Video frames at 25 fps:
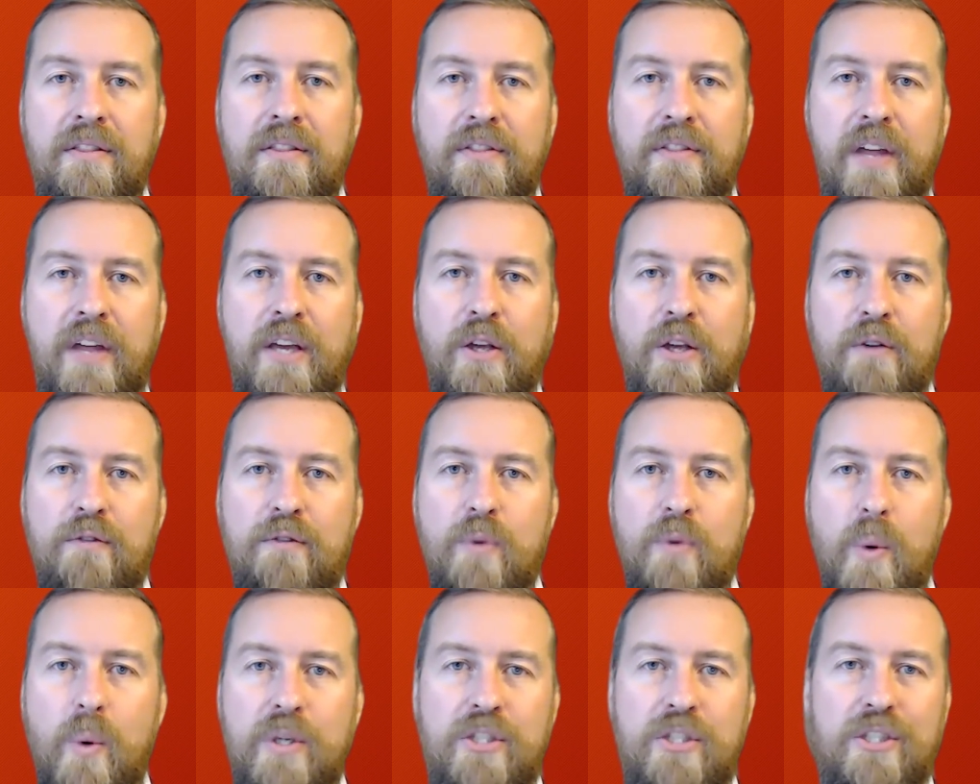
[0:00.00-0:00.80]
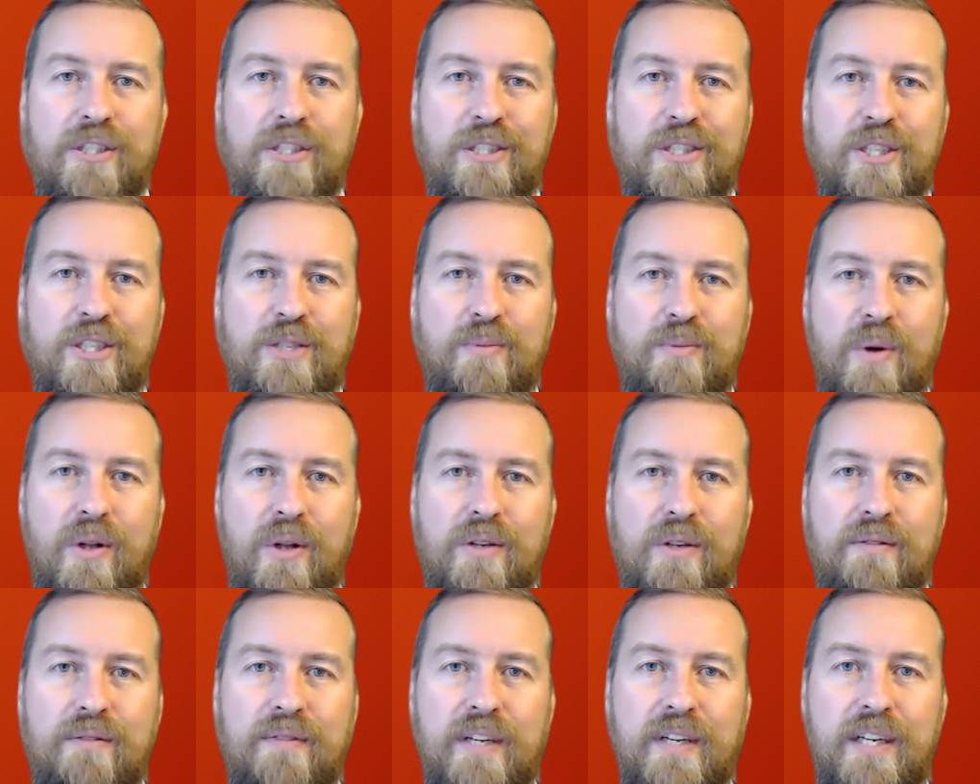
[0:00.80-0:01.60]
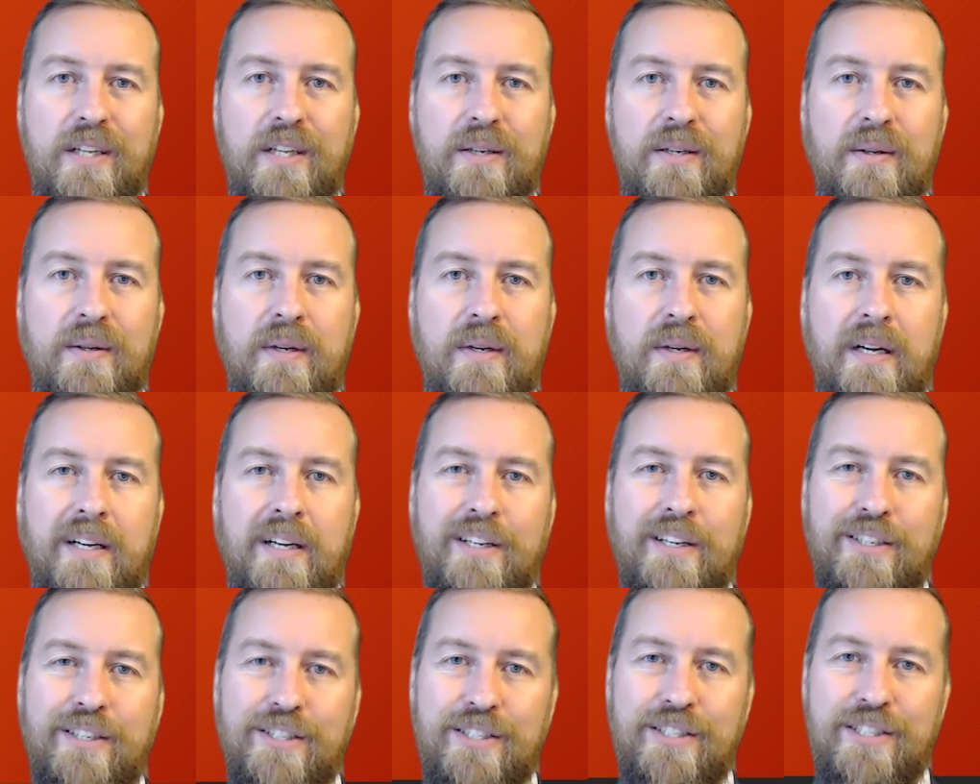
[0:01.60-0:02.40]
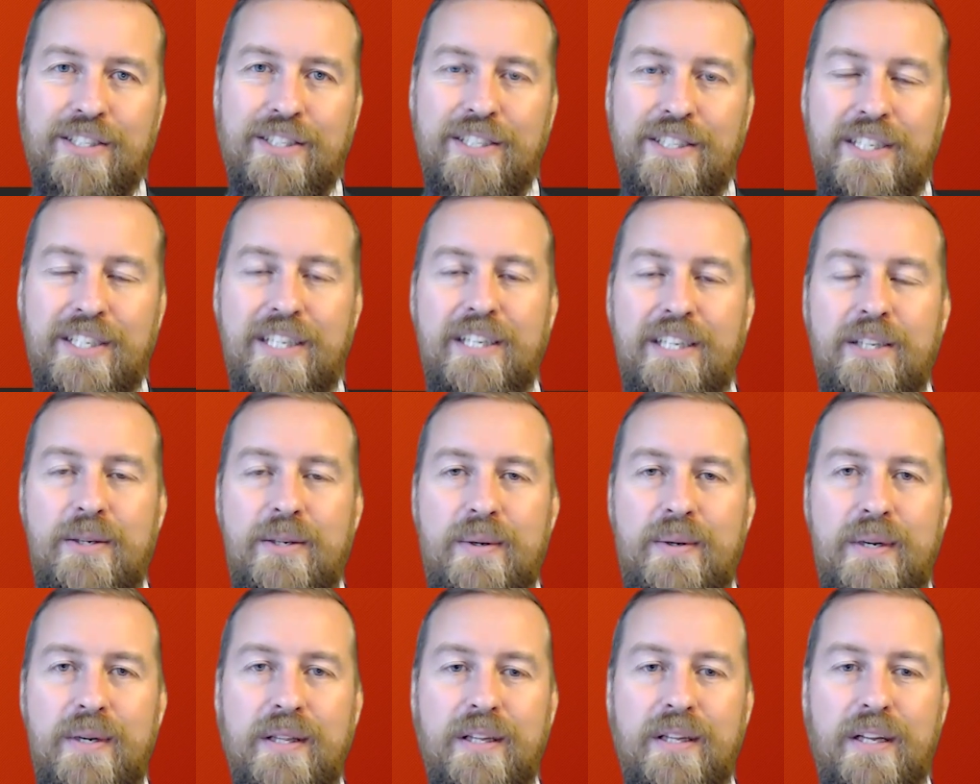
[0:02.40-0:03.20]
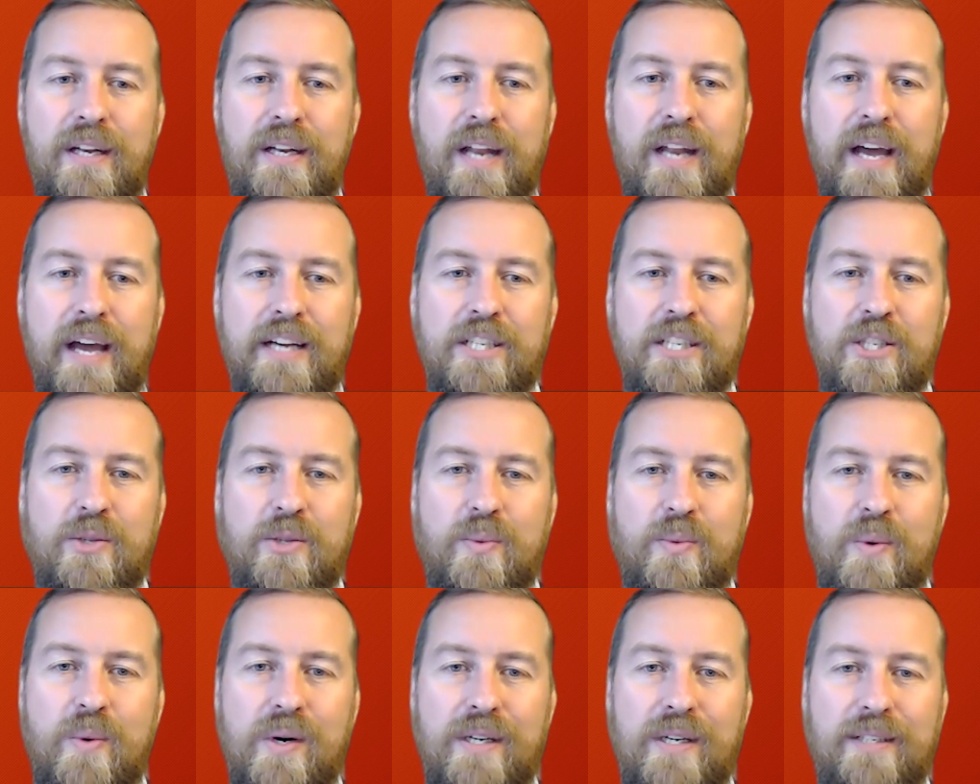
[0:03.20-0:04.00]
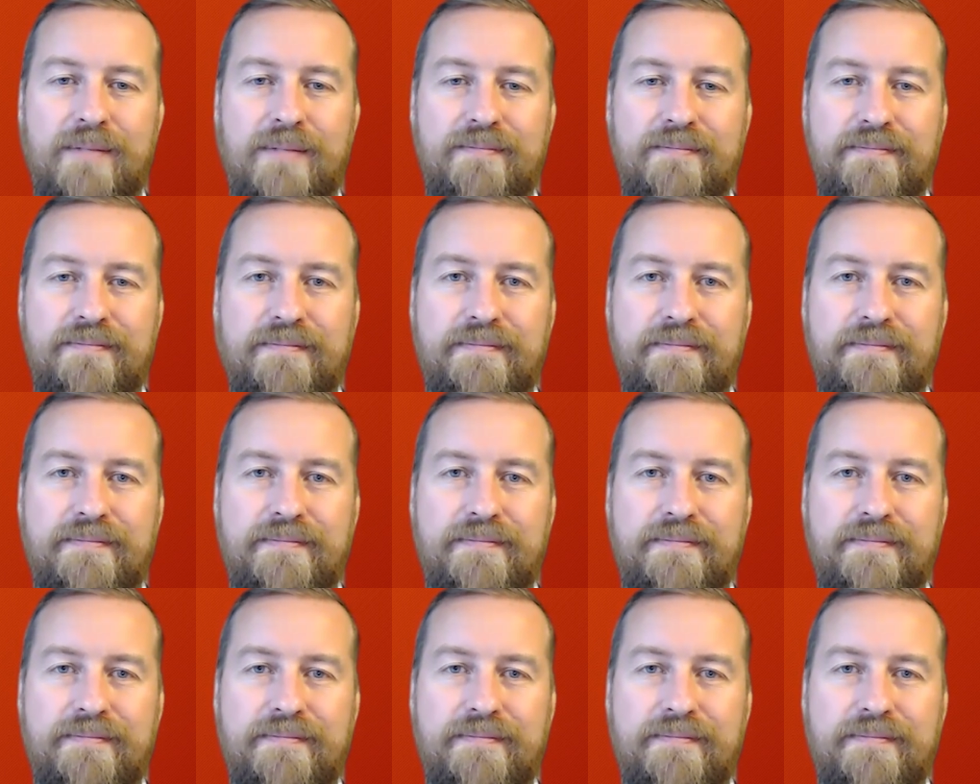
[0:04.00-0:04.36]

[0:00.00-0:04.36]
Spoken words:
Thank you for watching this small video. See you in the next one.